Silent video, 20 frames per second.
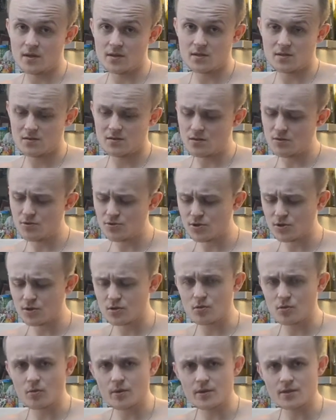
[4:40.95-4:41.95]
so it's just
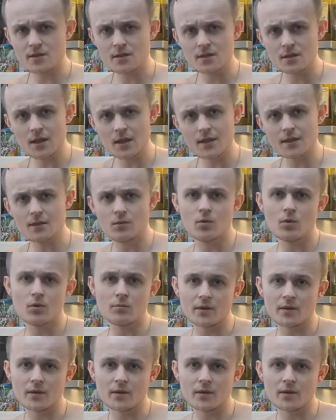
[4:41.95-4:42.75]
always slightly warm,